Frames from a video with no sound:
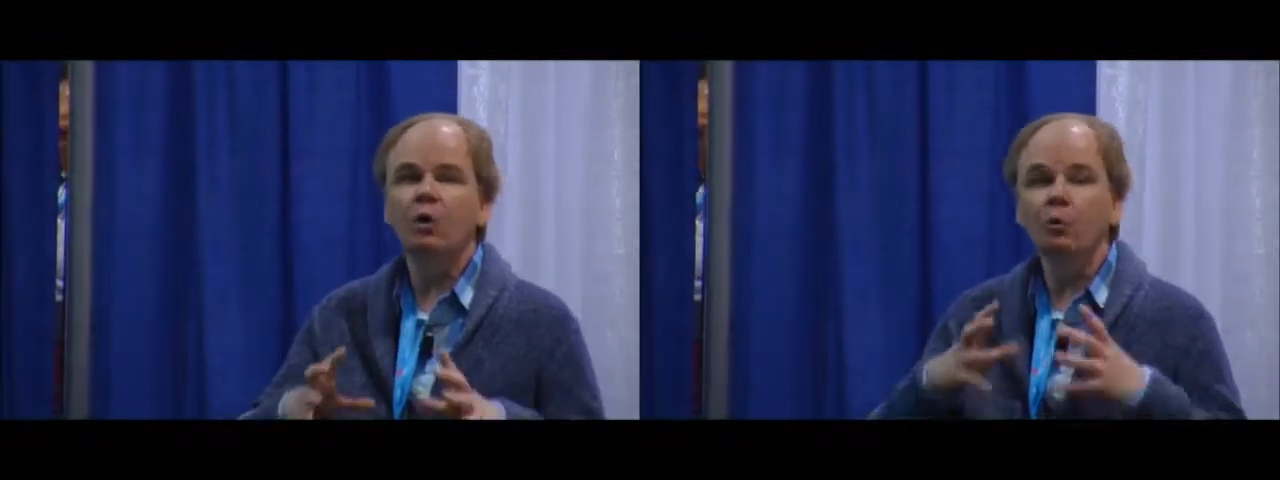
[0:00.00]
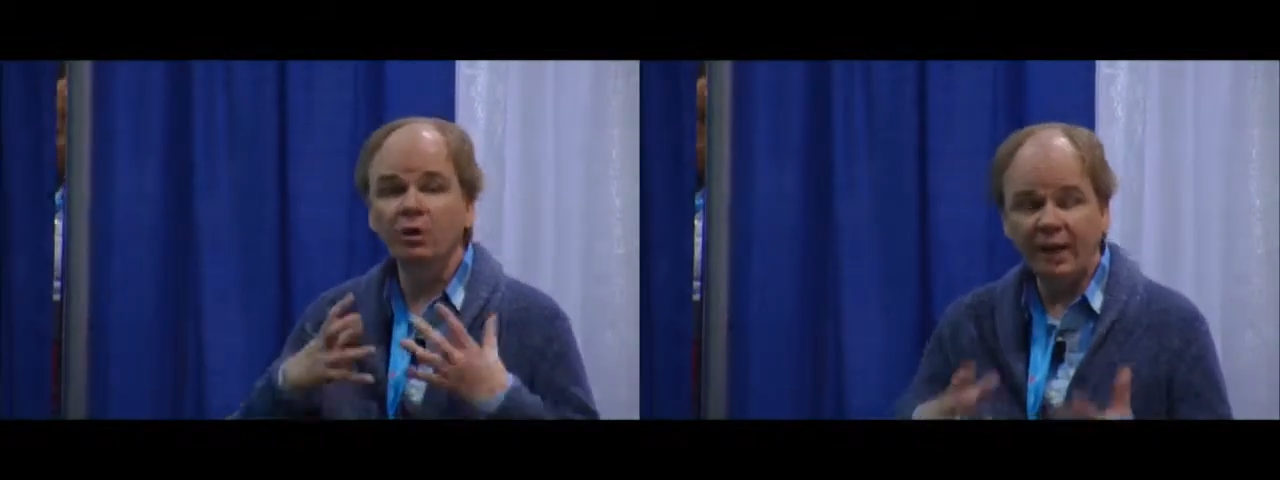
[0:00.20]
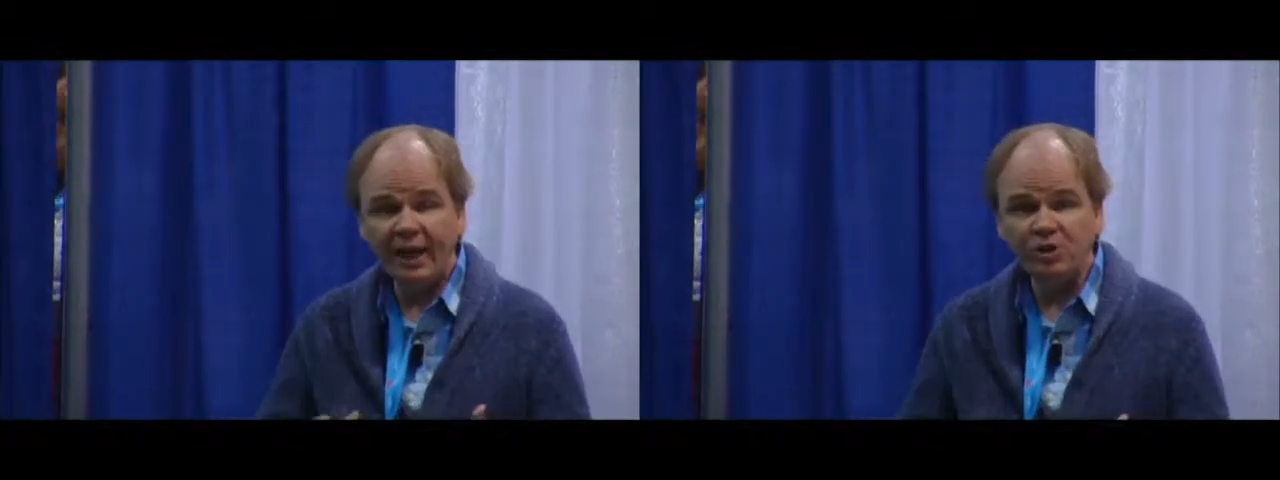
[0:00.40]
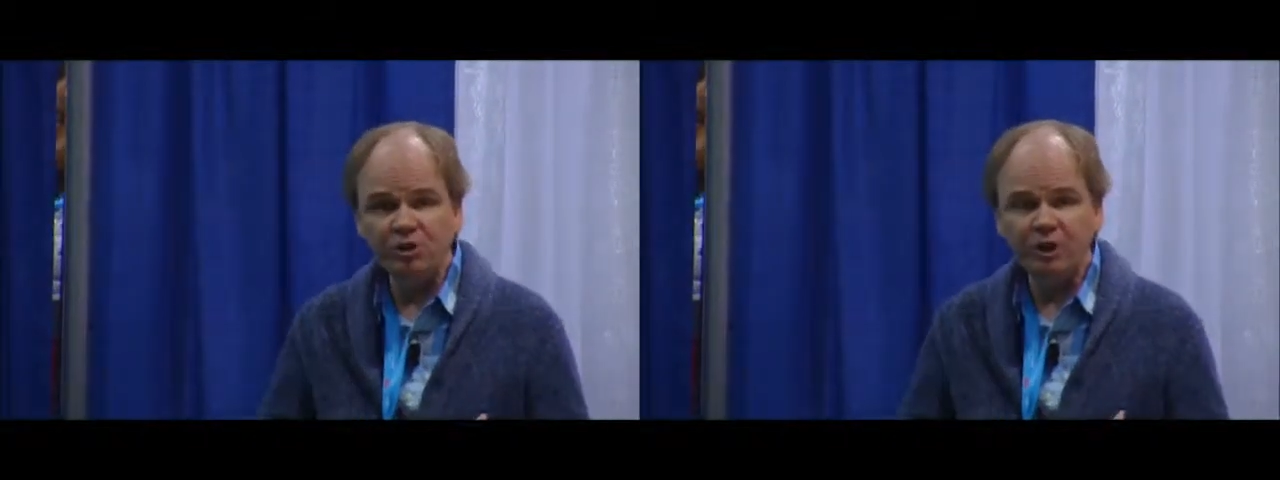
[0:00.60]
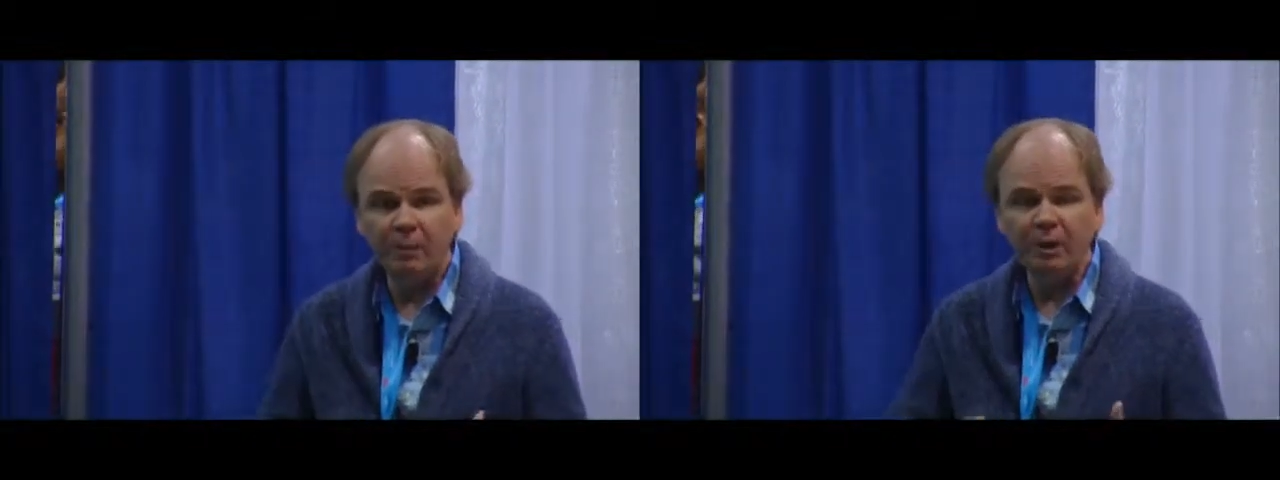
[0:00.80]

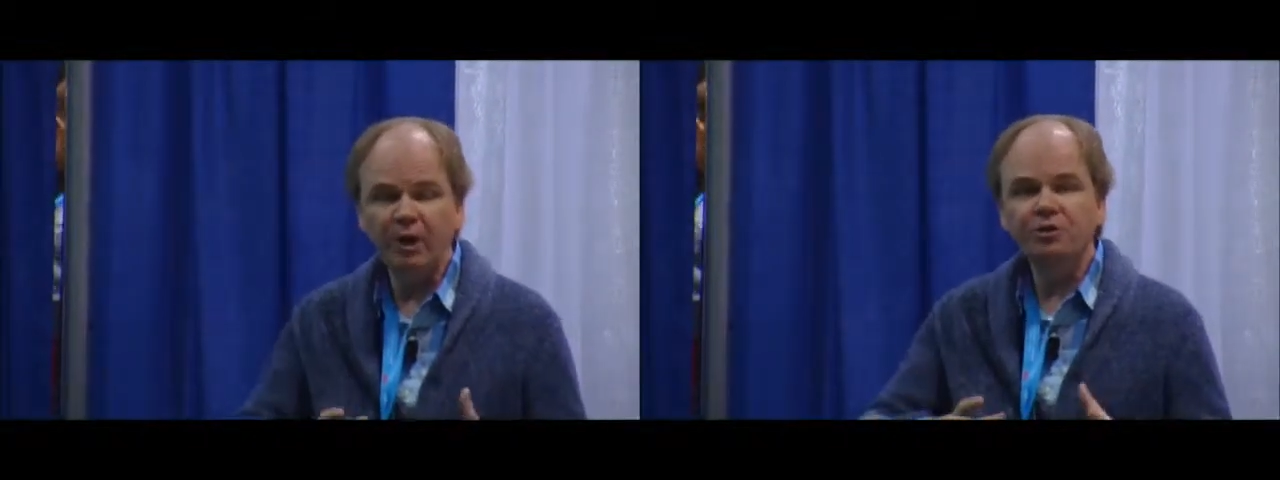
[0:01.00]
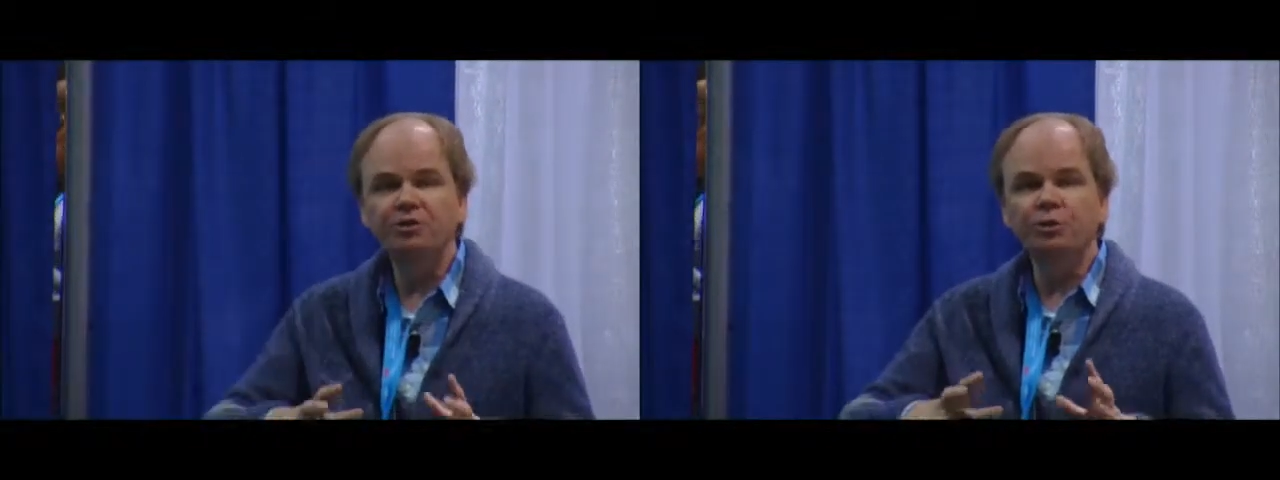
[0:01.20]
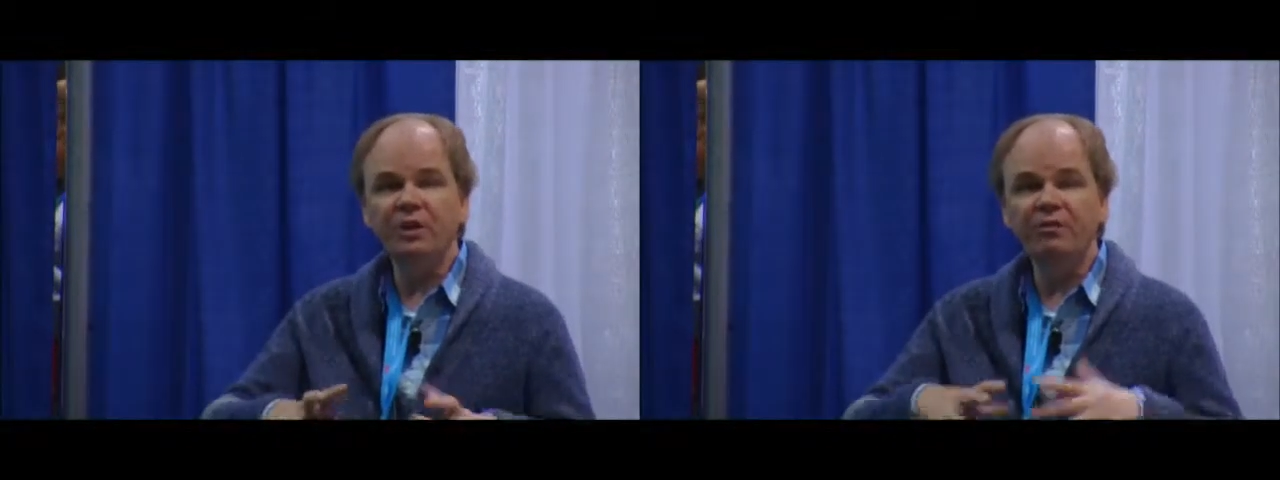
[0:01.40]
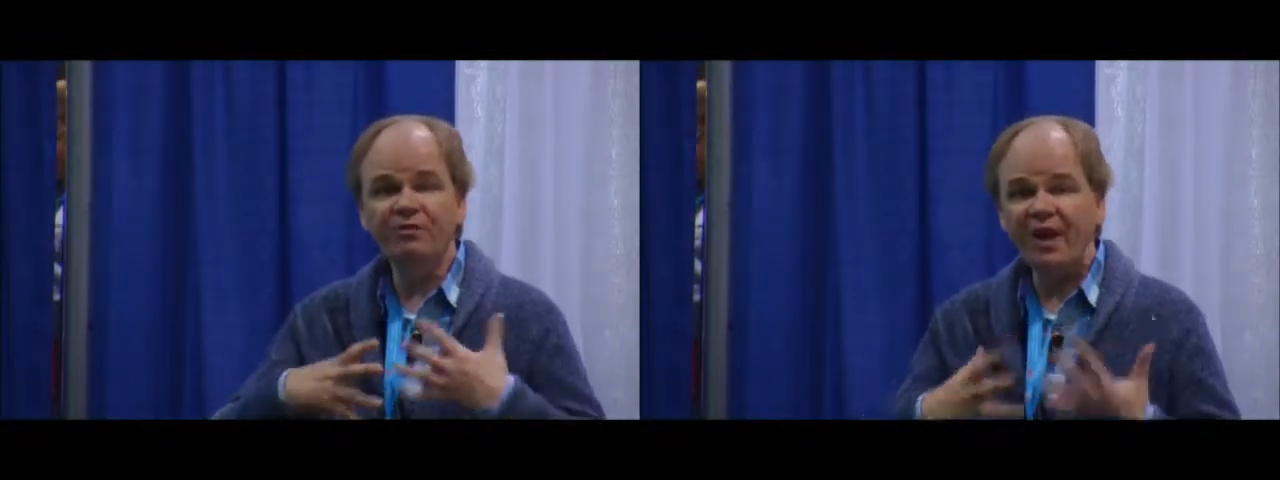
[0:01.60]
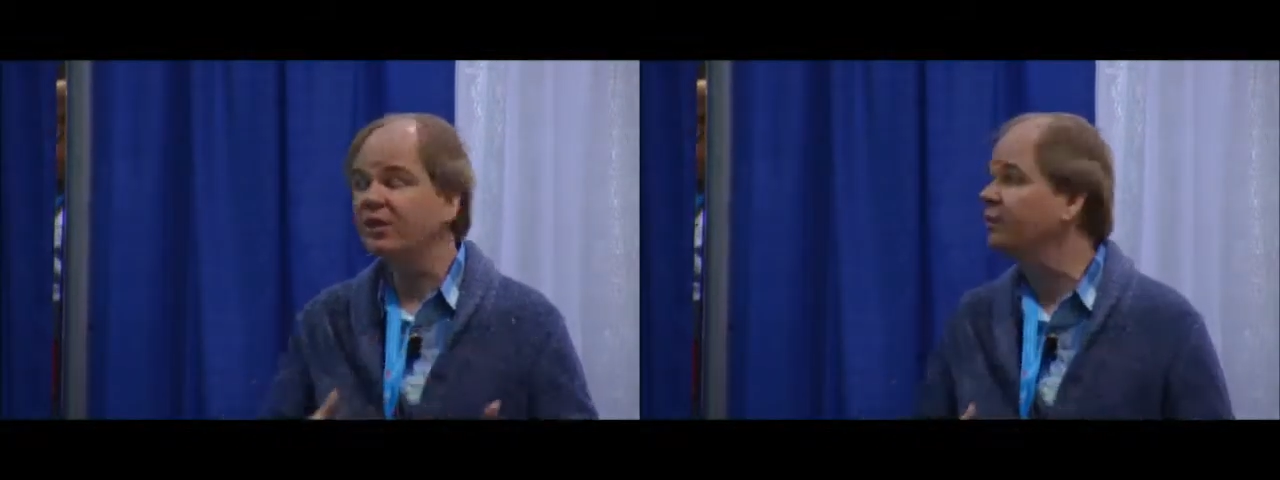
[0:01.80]
relationship to
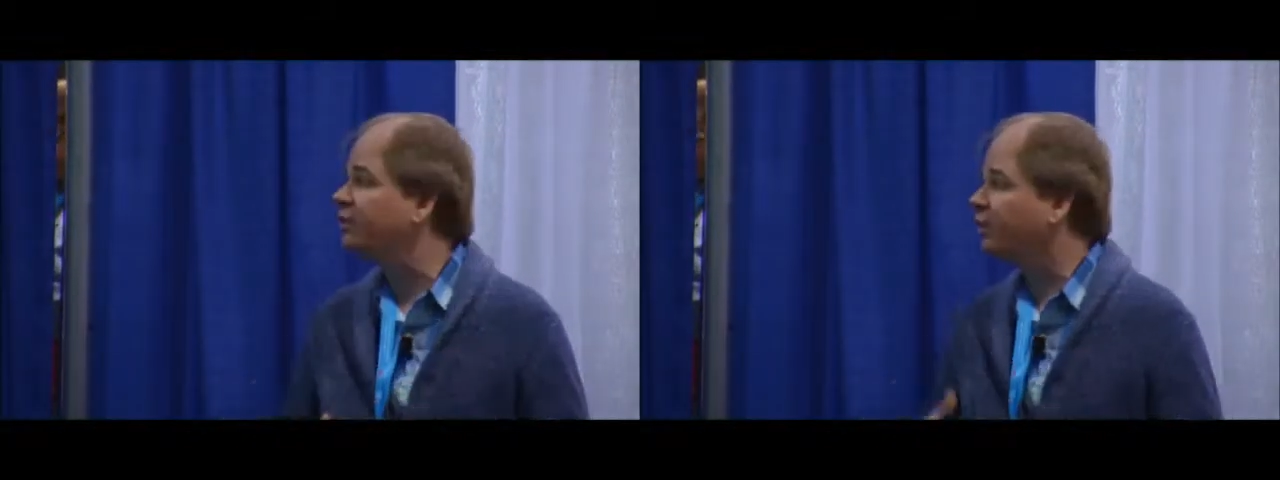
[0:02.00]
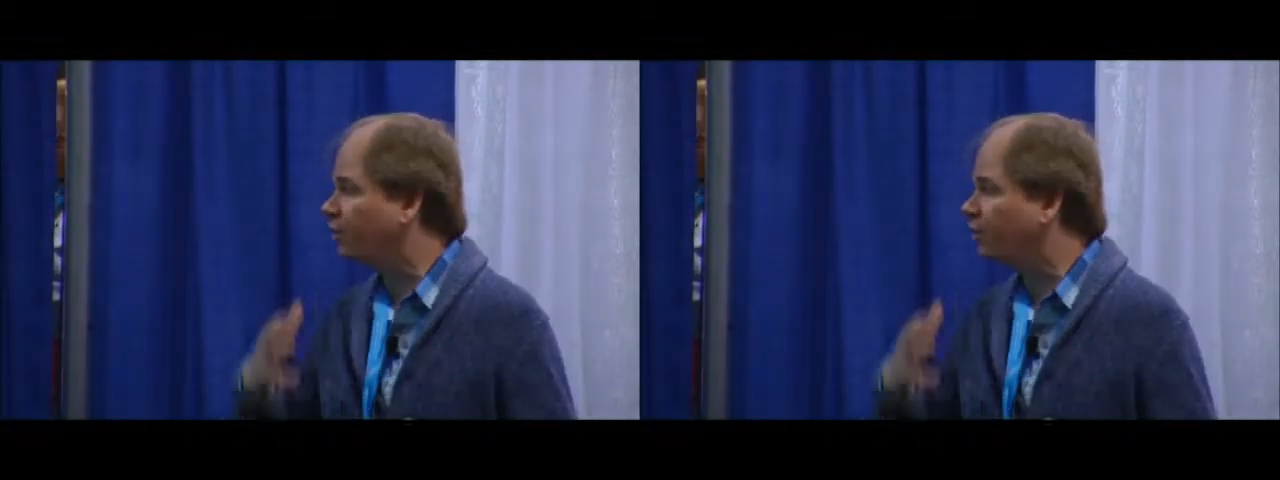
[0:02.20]
effectiveness